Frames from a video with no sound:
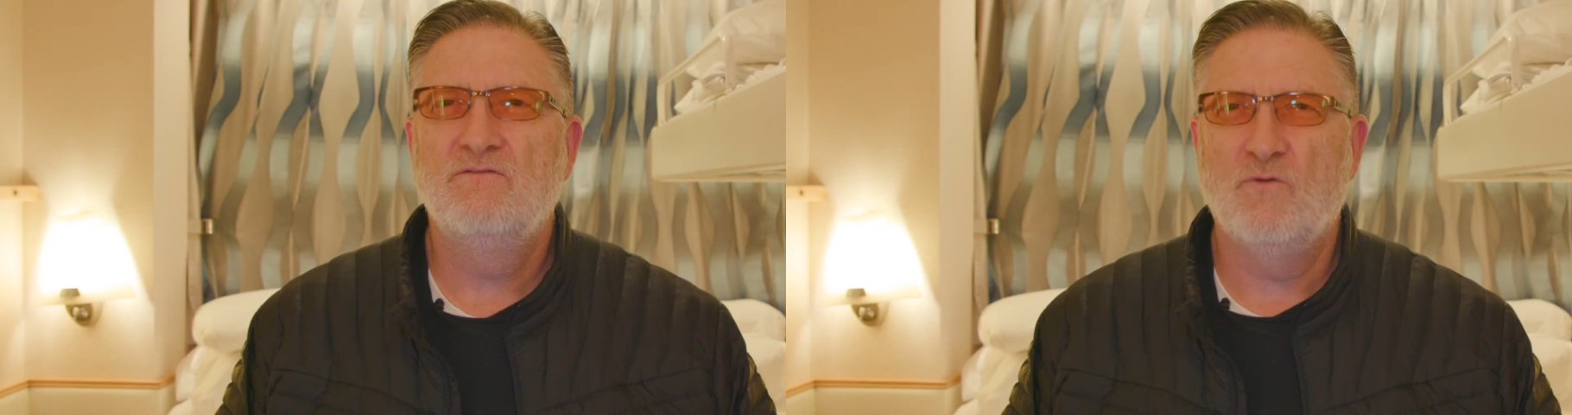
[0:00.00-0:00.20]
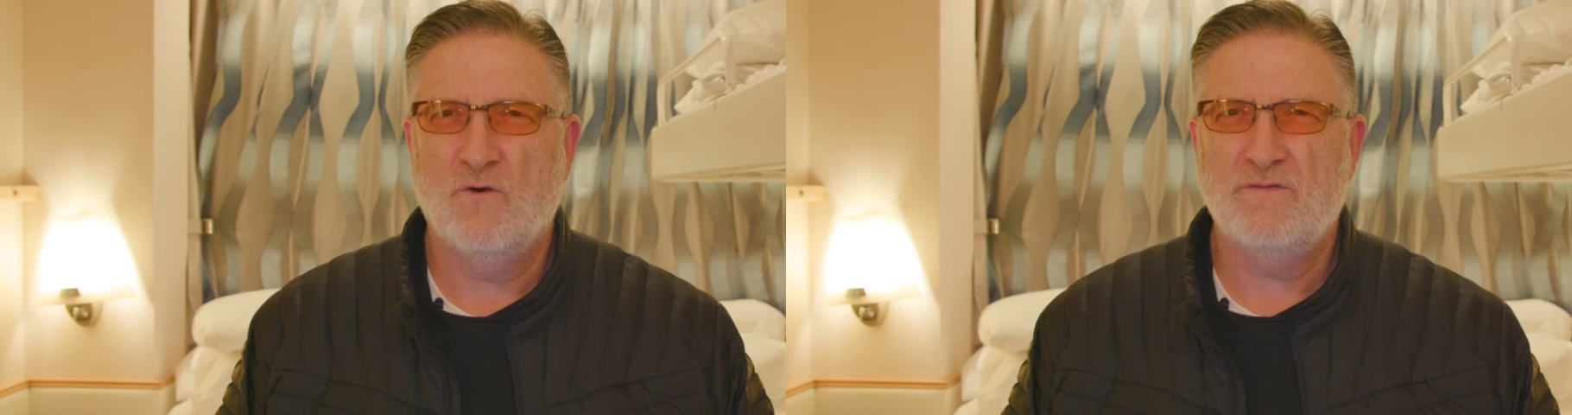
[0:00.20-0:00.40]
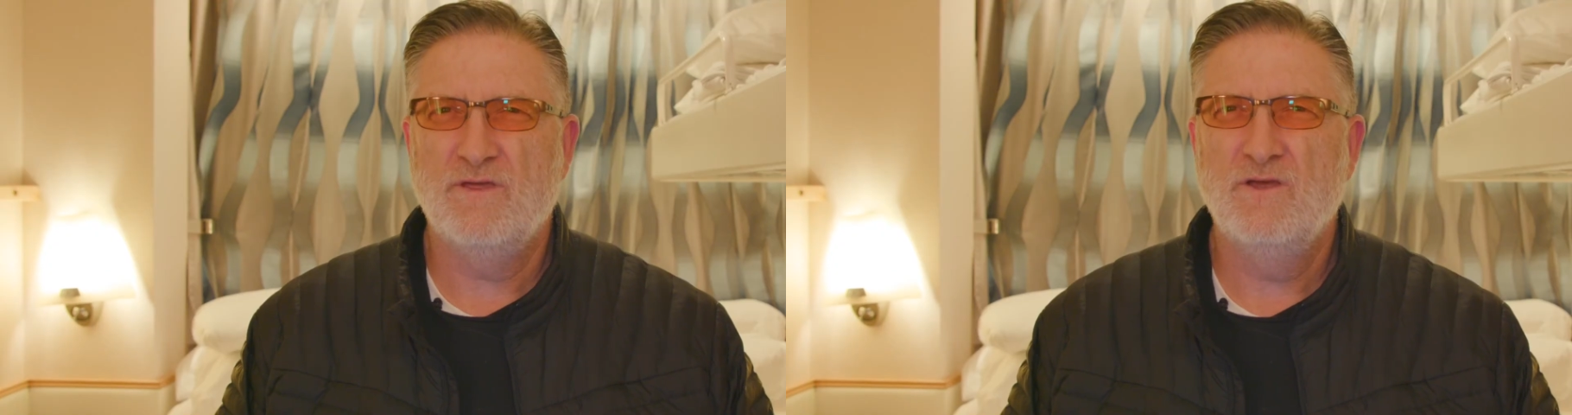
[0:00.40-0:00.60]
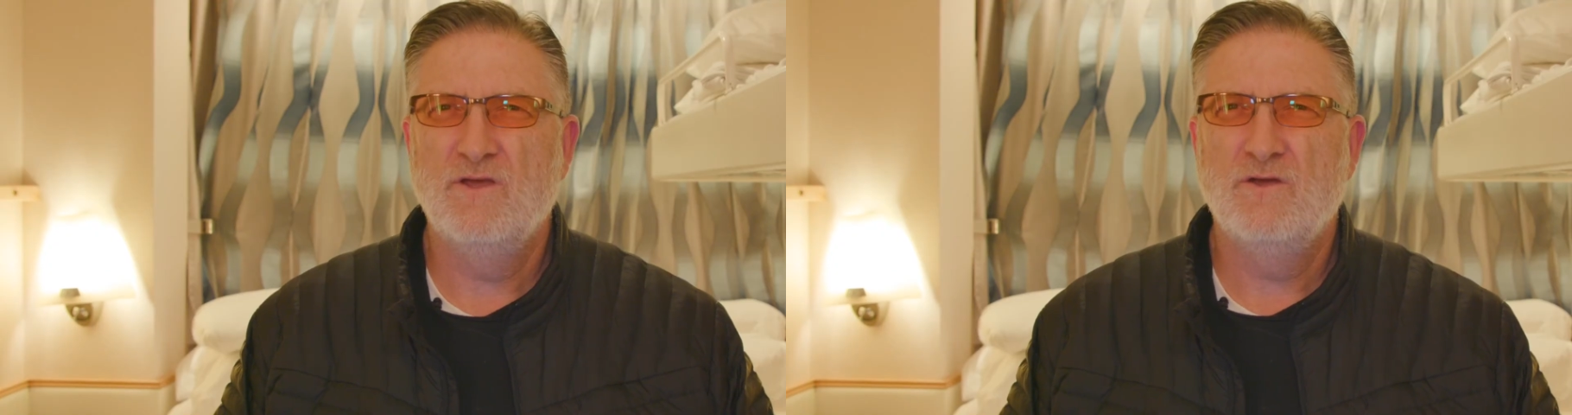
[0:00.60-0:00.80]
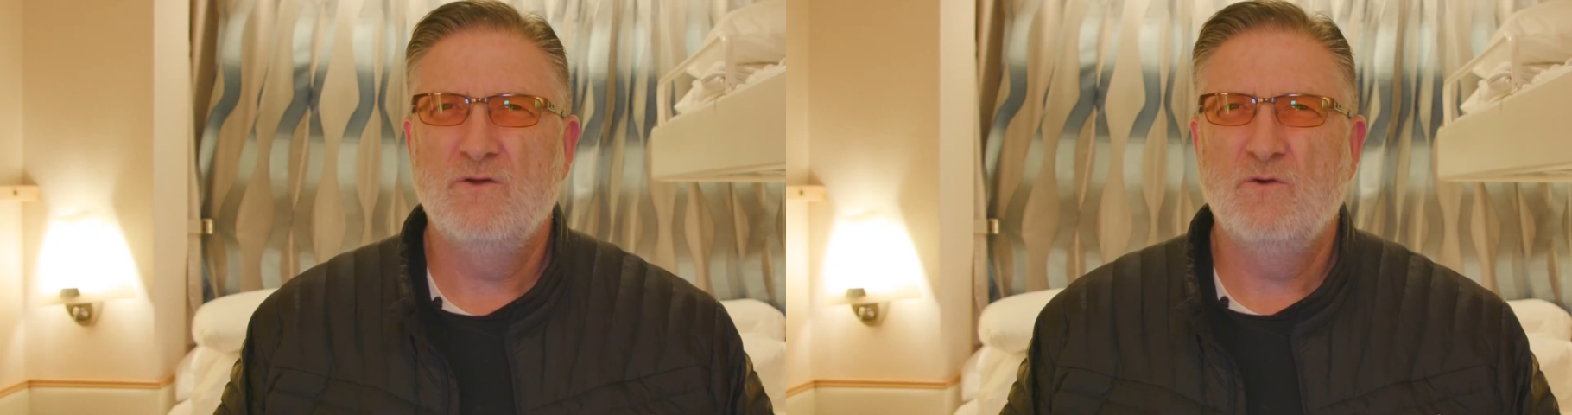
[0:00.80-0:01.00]
Fourth,
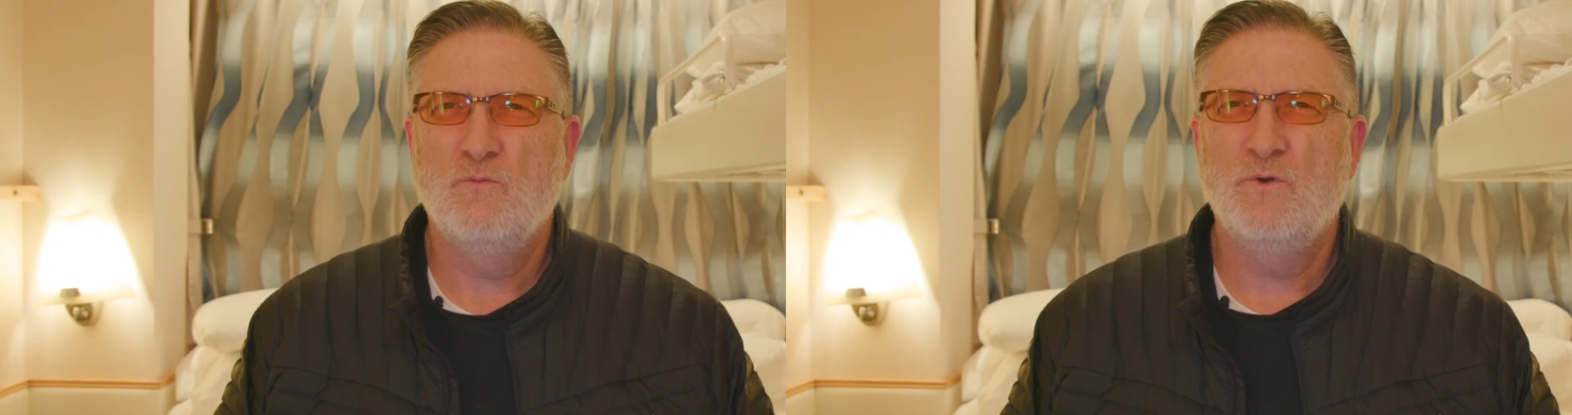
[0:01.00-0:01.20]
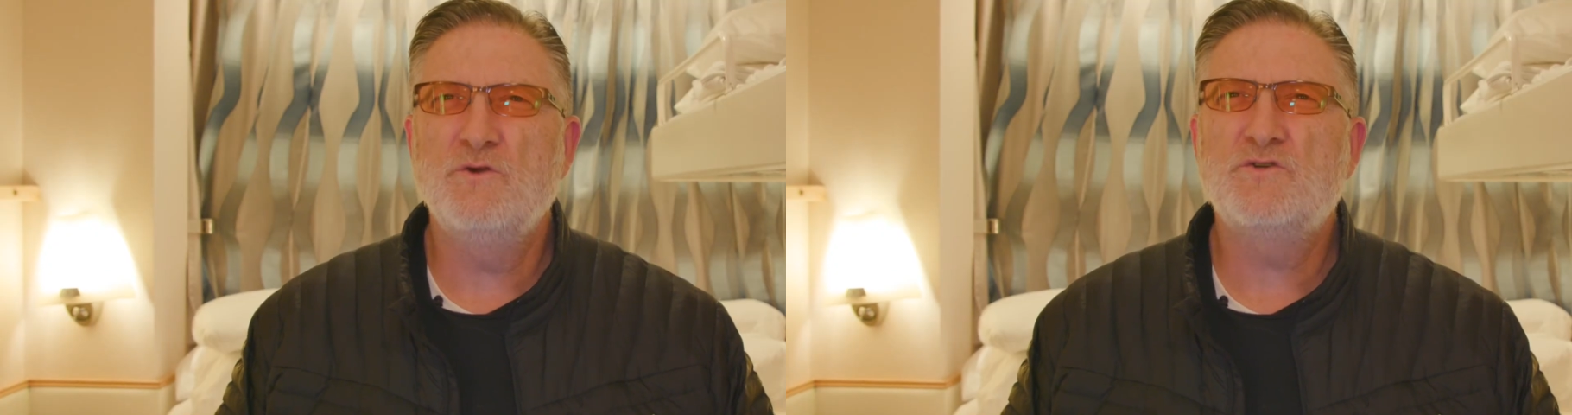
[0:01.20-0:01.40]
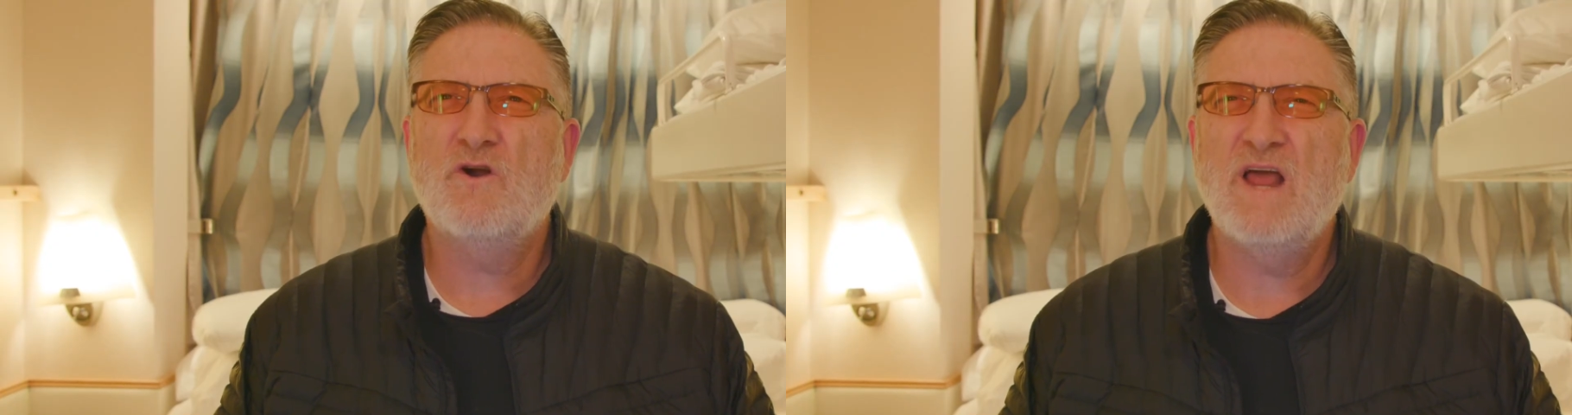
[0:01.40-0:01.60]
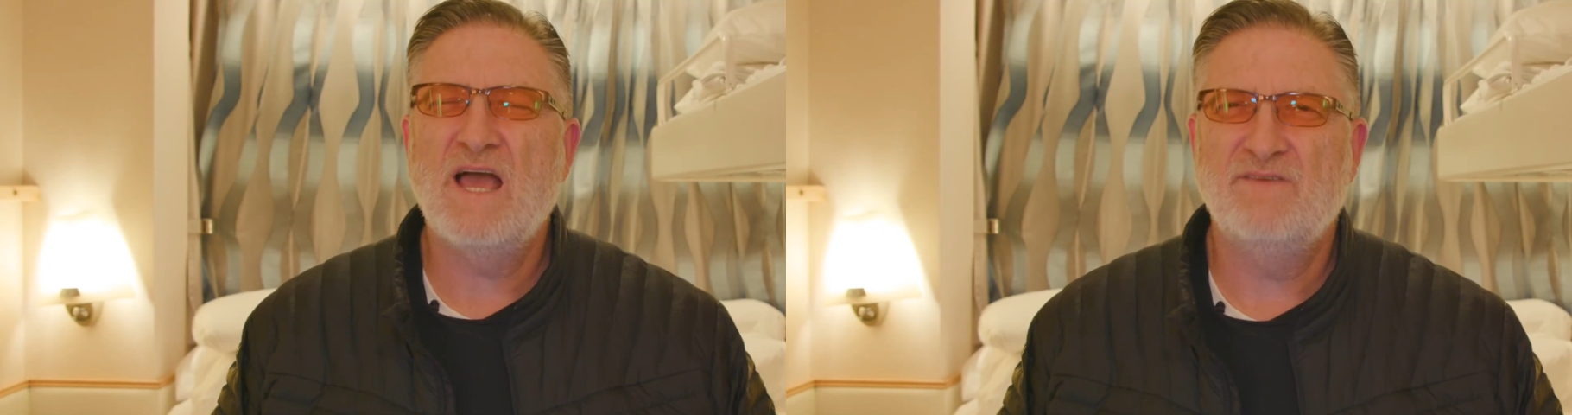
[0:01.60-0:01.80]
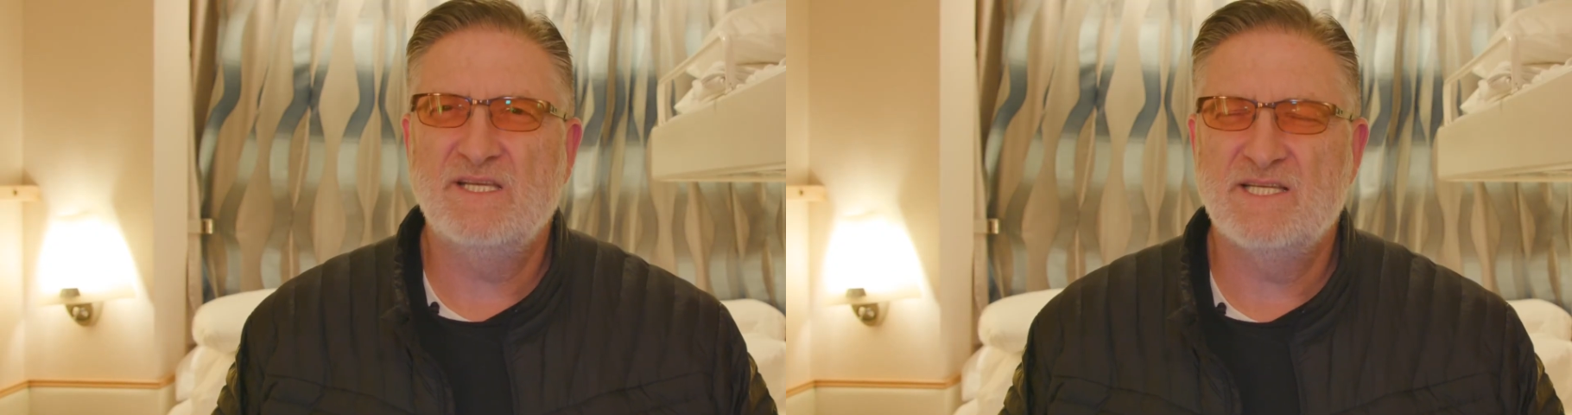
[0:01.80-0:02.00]
when you start
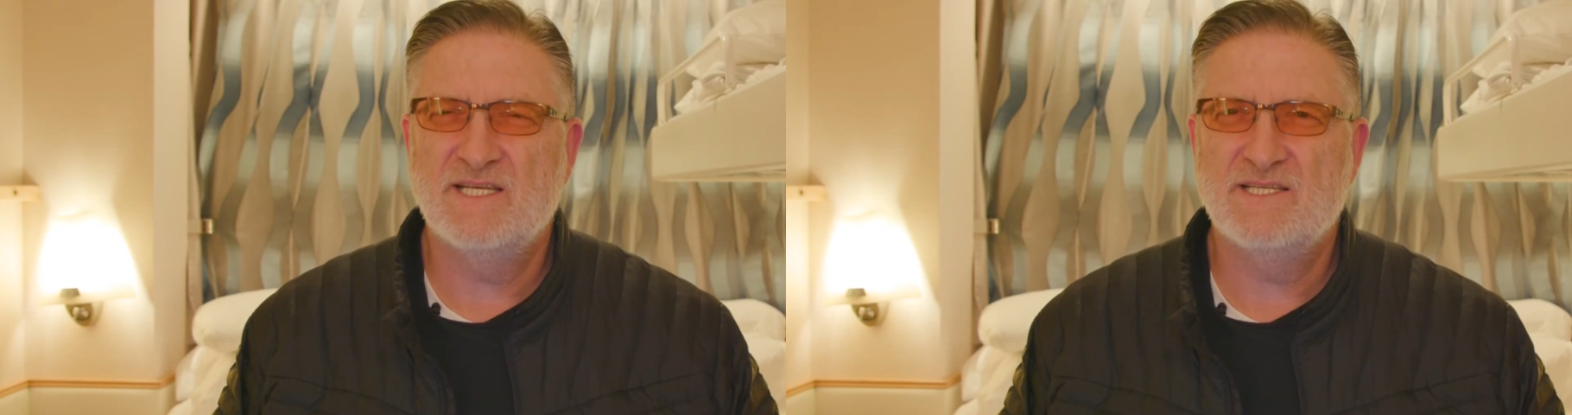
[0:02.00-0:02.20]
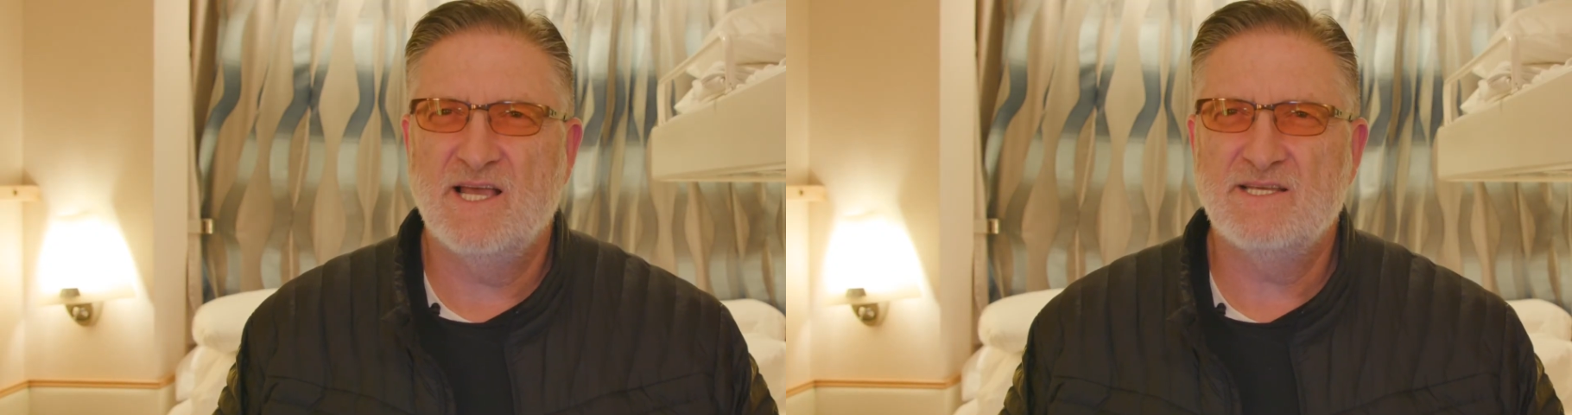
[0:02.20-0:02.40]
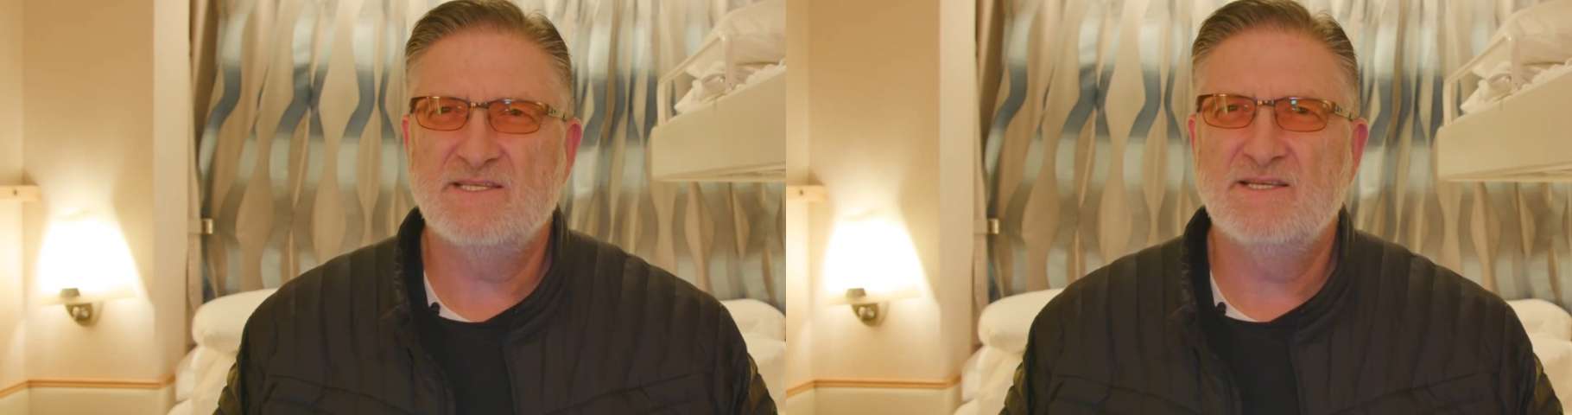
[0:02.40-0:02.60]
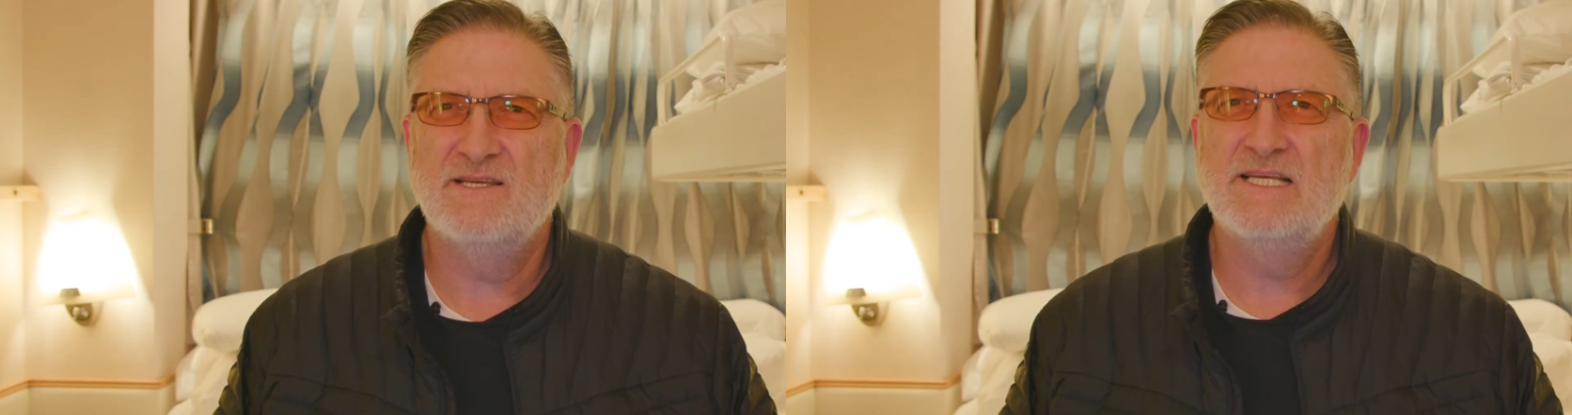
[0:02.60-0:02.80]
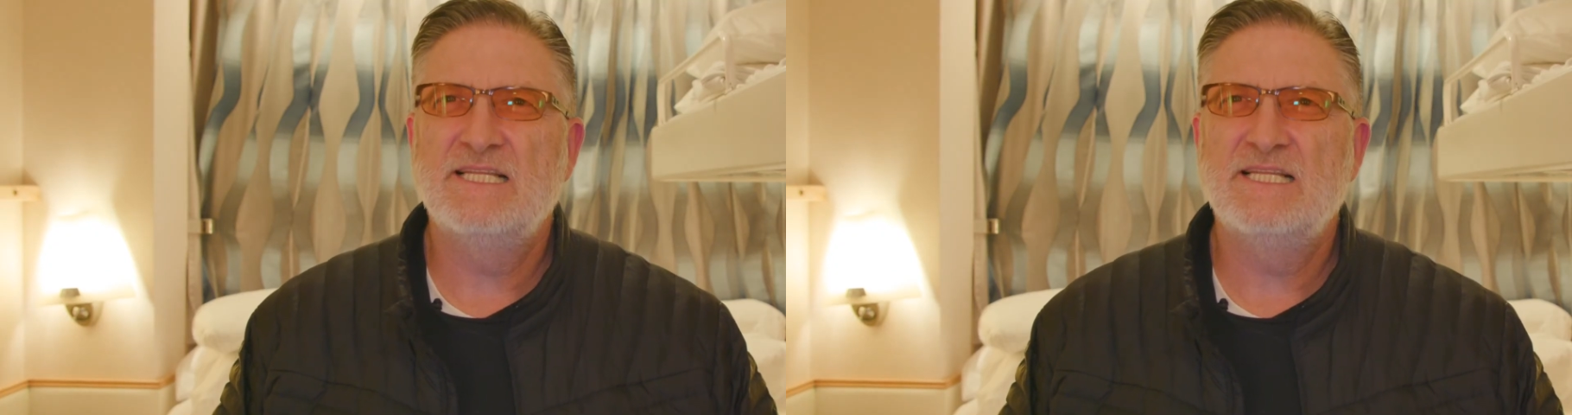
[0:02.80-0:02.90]
having success,